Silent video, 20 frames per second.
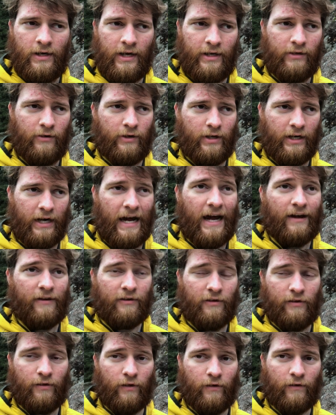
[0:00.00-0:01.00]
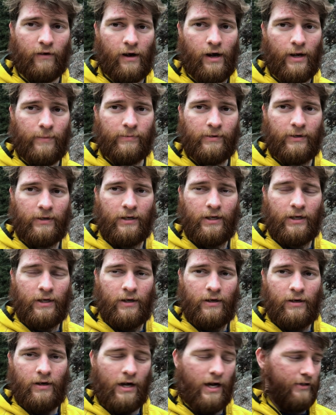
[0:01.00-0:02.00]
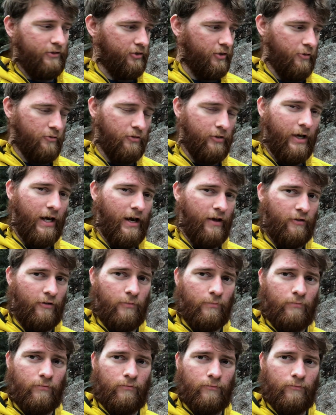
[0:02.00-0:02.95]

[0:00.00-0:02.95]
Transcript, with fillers: and you can access the top I showed you guys a